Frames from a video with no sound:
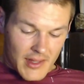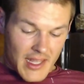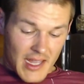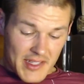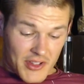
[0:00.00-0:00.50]

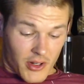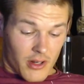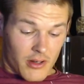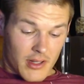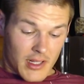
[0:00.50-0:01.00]
The
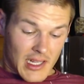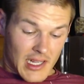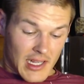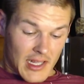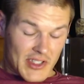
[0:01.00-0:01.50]
answer
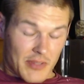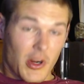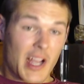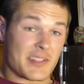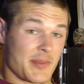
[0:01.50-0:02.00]

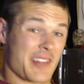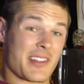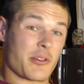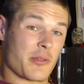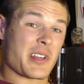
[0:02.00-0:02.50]
surprised me. I
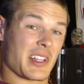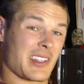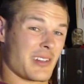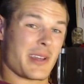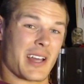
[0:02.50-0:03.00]
thought it would be a
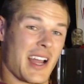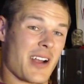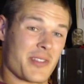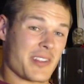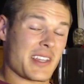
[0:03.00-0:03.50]
little bit
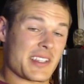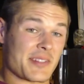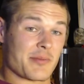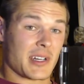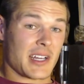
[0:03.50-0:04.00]
higher than
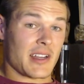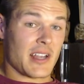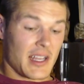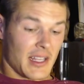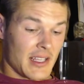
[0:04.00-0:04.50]
this, but
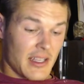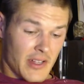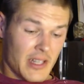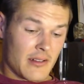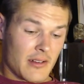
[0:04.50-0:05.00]

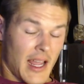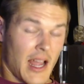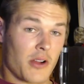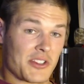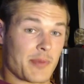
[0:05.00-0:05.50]
given
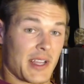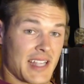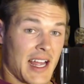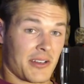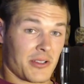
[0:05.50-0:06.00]
how
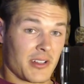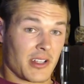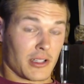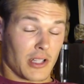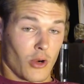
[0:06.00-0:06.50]

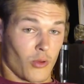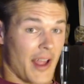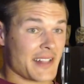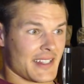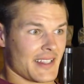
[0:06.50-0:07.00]
spectacularly low
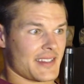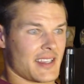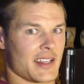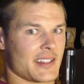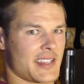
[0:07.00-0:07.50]
rent
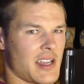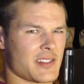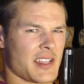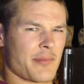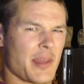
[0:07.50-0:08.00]
is, and it
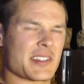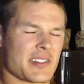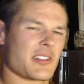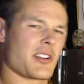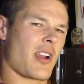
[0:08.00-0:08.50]
sounds like
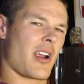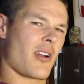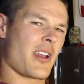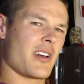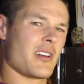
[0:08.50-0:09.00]
based on your
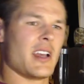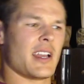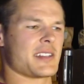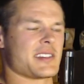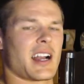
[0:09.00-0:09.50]
area,
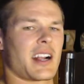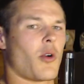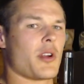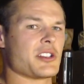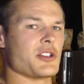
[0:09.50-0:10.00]
it's not
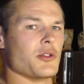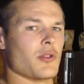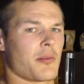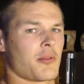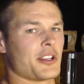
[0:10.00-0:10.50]
going
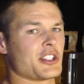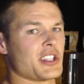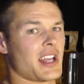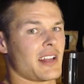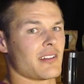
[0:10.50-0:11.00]
to
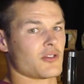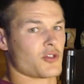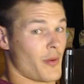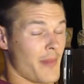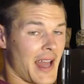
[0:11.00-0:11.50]
appreciate
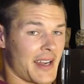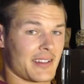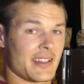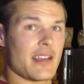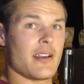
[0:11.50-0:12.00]

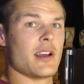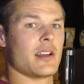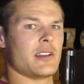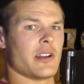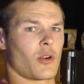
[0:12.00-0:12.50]
dramatically.
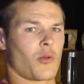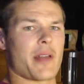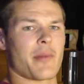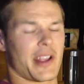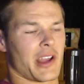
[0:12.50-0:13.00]

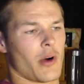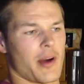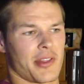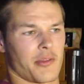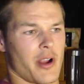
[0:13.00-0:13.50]
Rent might go
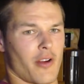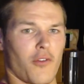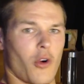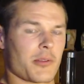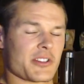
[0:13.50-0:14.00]
up 3 or
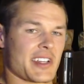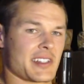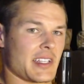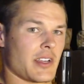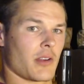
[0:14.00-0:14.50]

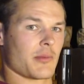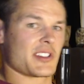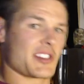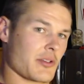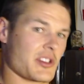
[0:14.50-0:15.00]
4% a year,
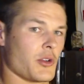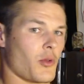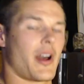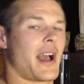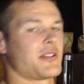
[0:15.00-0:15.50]
but so too
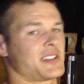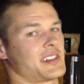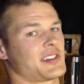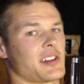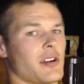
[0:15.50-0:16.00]
will
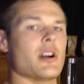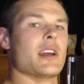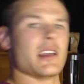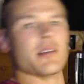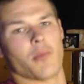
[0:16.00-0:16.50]
housing. So
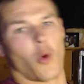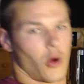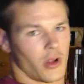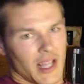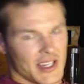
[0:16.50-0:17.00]
it
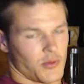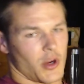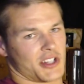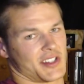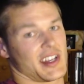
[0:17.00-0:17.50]
more or less
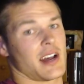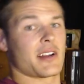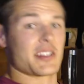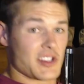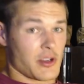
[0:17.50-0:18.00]
washes
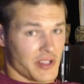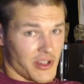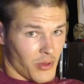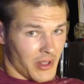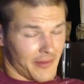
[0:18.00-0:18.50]
out, and so
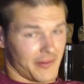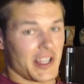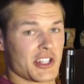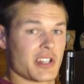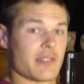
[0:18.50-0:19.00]
too will
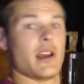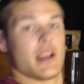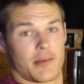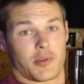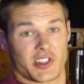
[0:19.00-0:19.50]
inflation,
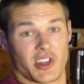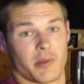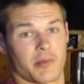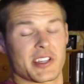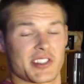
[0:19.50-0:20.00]
and
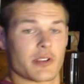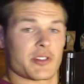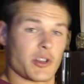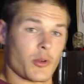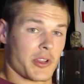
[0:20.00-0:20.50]
presumably so
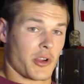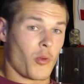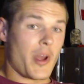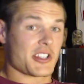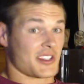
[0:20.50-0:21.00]
too will
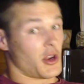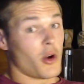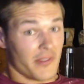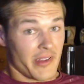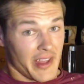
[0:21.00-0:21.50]
your wages.
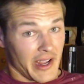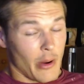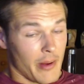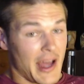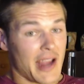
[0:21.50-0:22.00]
Hopefully they
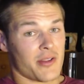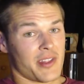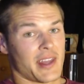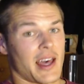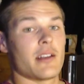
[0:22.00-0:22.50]
go up higher
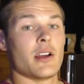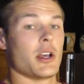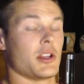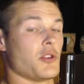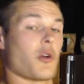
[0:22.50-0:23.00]
than that.
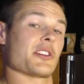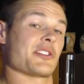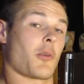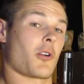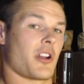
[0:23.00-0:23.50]
You are a
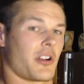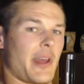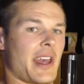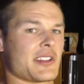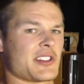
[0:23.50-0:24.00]
smart
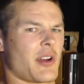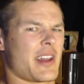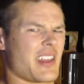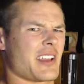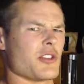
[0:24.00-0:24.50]
young man, so
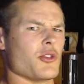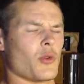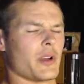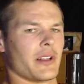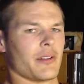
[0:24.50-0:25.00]
I think you
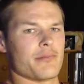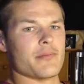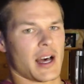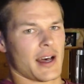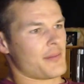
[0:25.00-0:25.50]
will
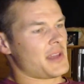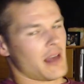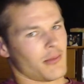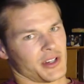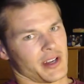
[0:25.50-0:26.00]

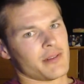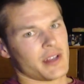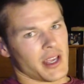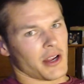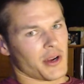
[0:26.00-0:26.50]
be able to
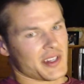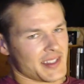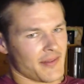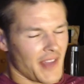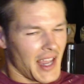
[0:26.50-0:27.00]

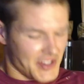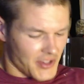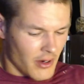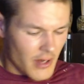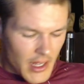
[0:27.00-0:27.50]
increase them
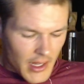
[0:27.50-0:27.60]
faster.